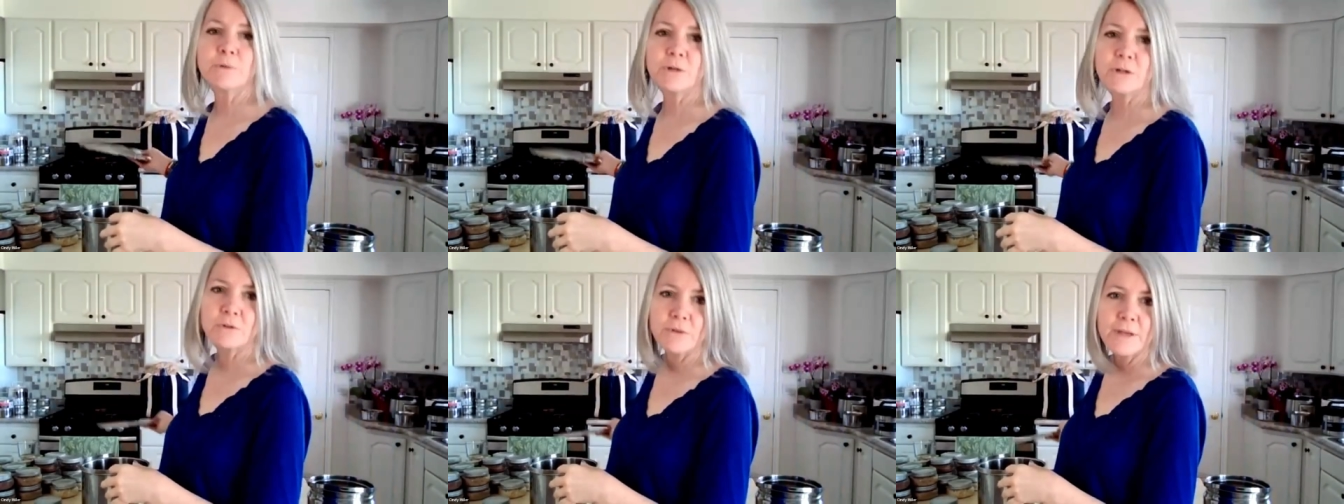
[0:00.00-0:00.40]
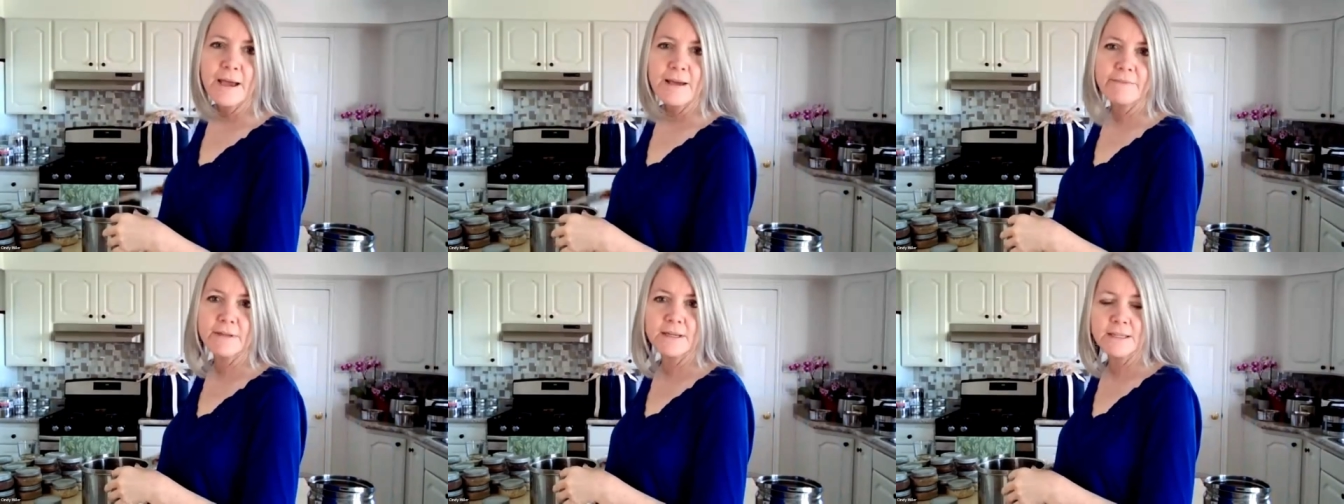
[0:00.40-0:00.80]
book will
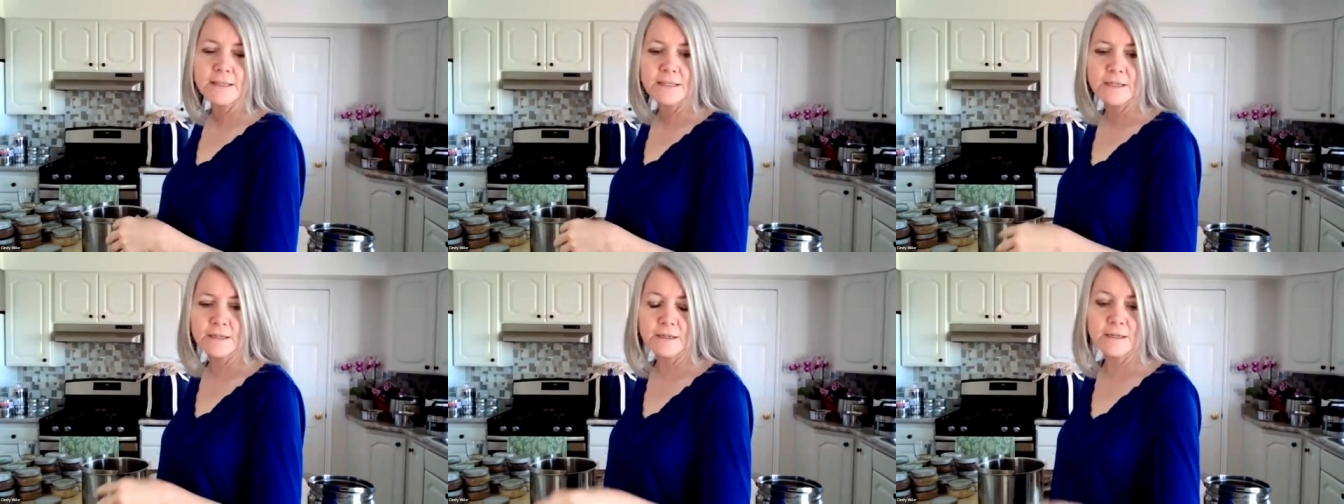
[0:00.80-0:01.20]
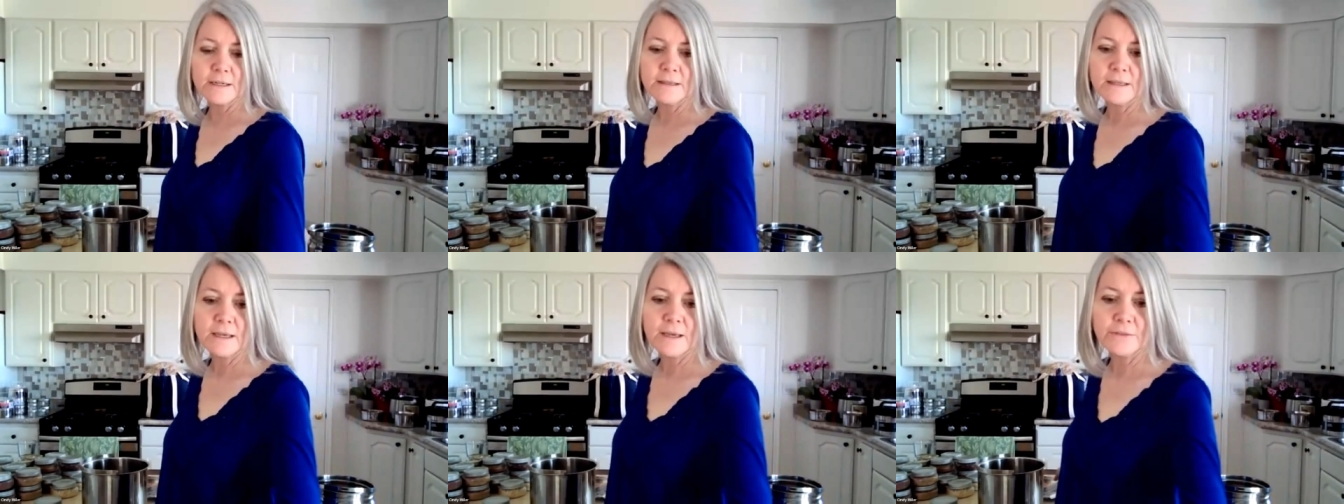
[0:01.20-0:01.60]
have it in there,
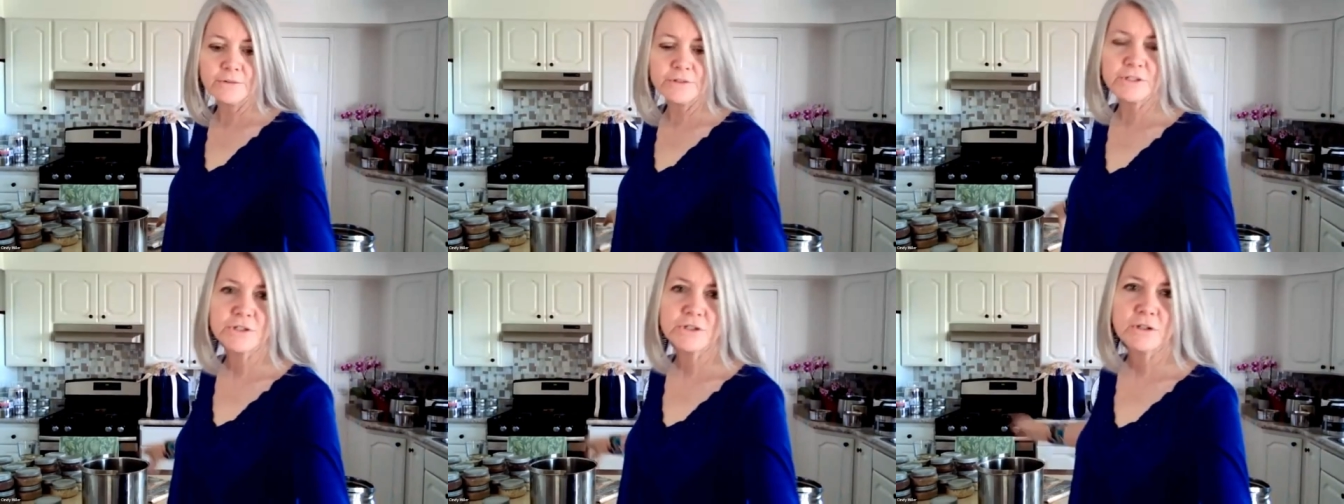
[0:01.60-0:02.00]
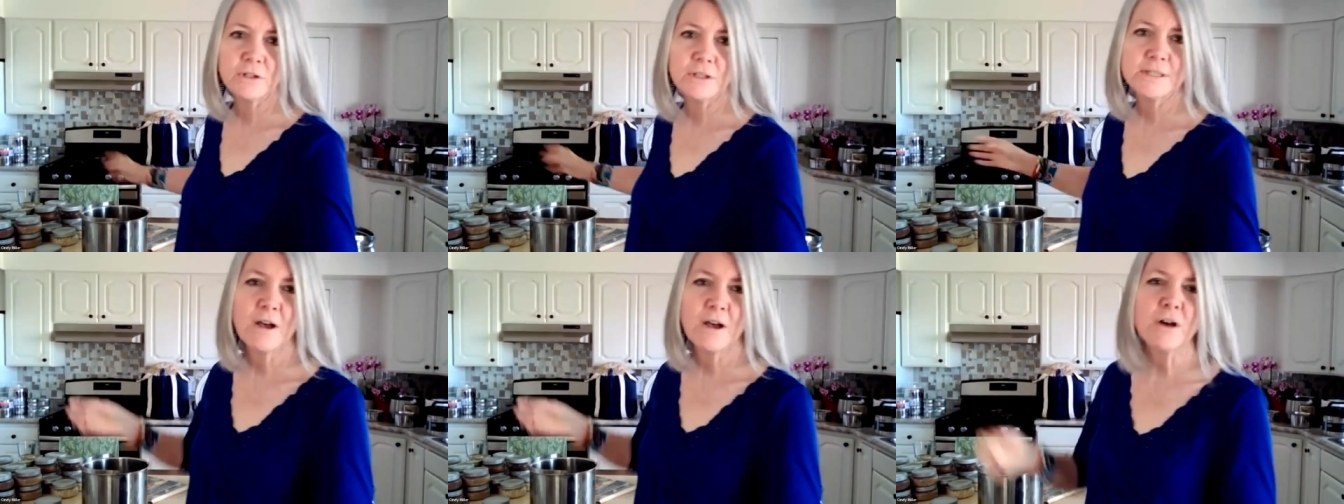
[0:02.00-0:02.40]
and the other digital.
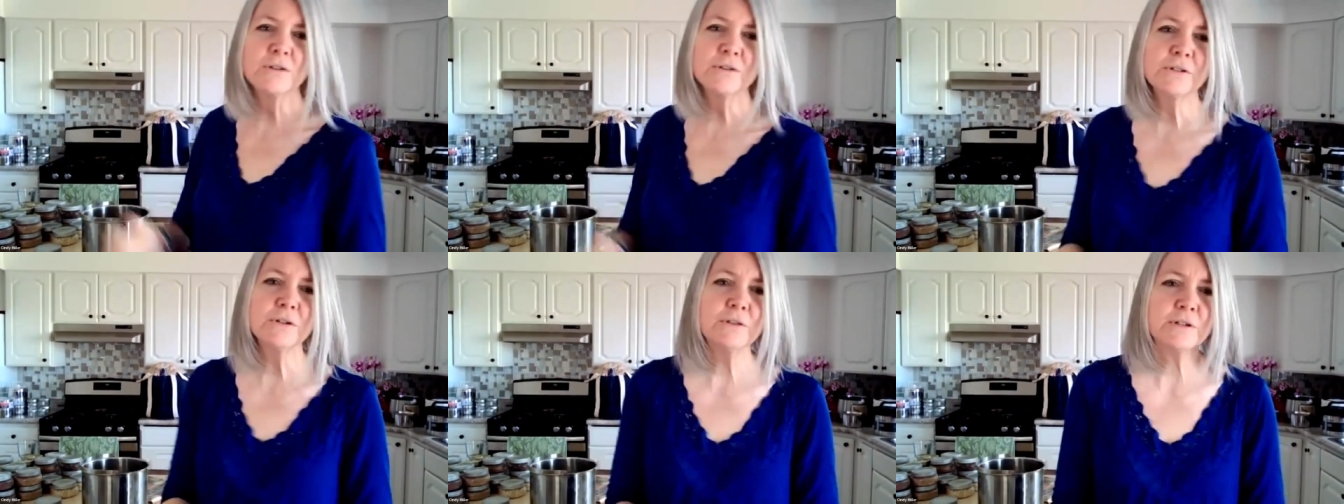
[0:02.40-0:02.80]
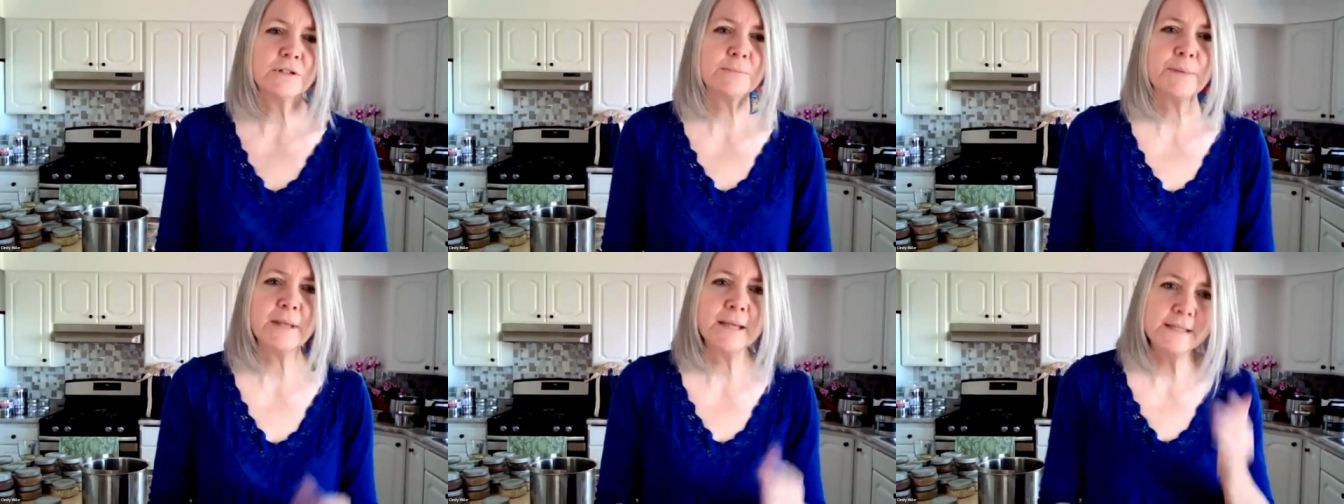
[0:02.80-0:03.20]
It's also there's
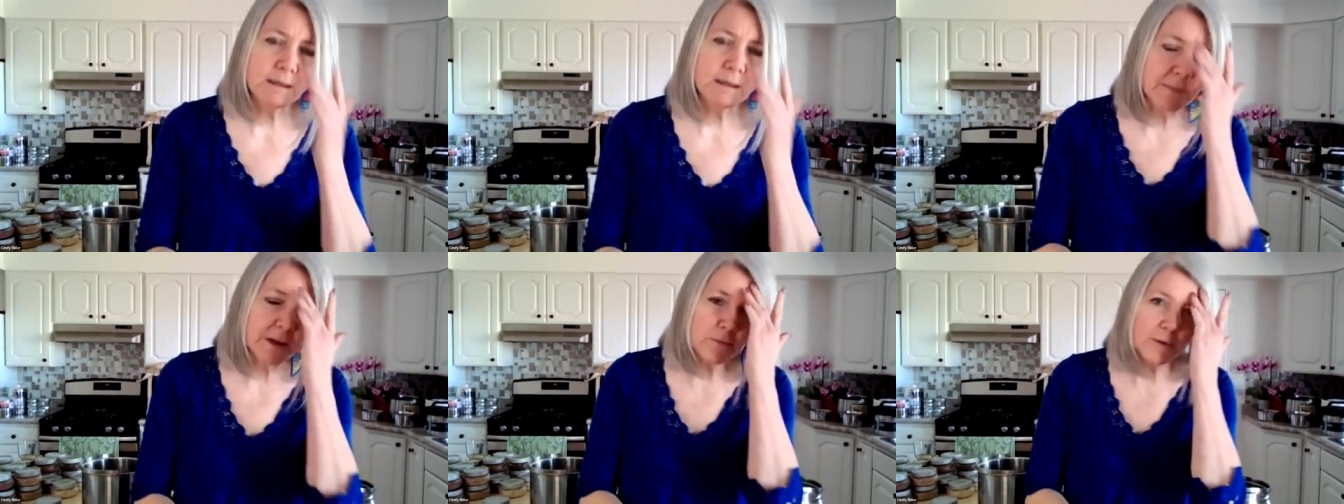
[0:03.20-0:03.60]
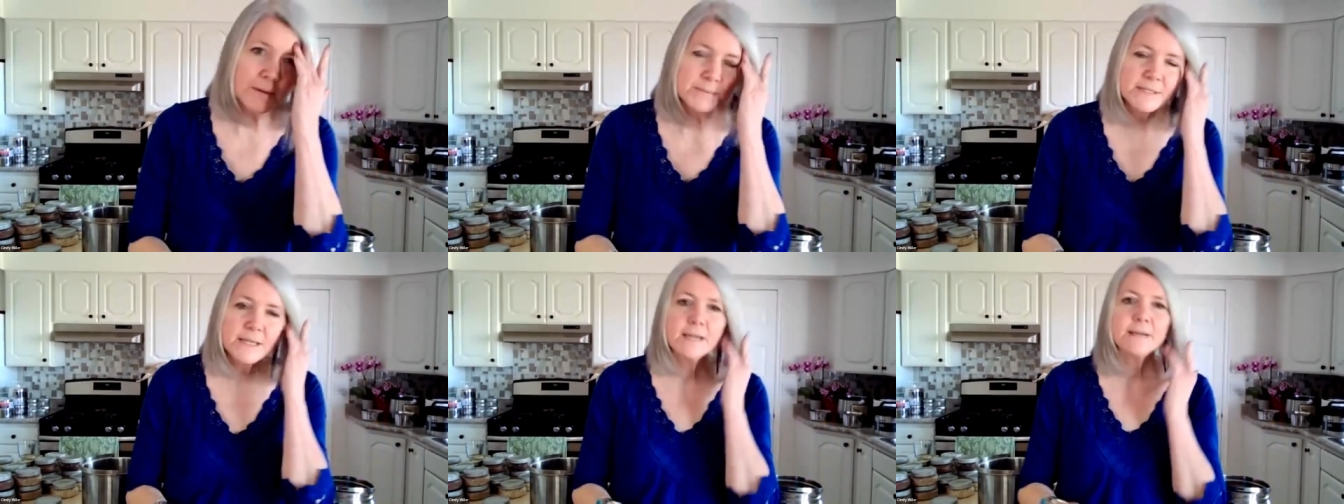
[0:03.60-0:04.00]
a place on my
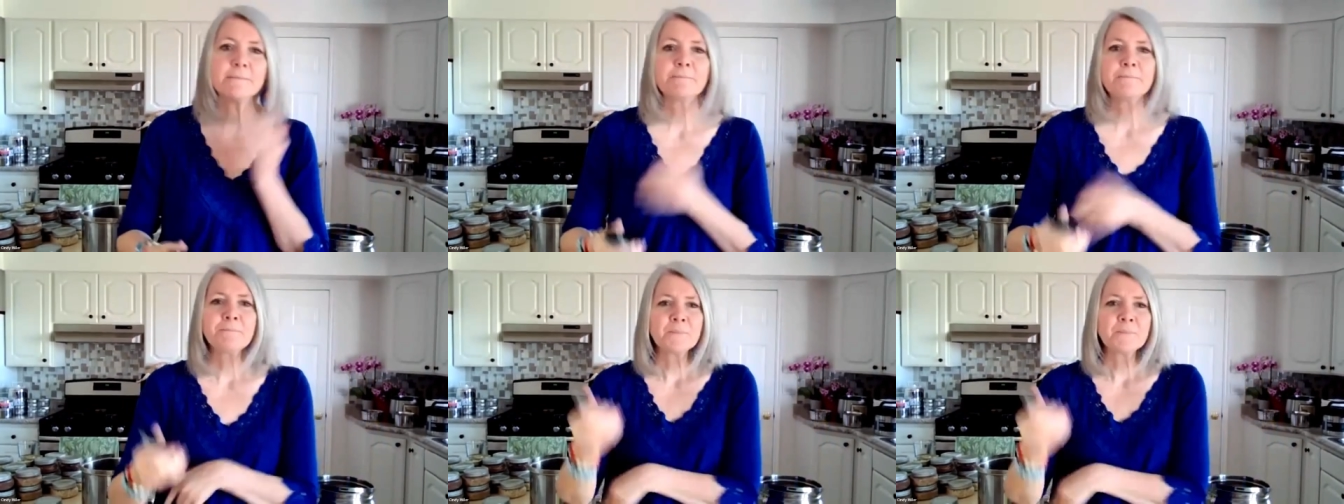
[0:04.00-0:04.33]
website.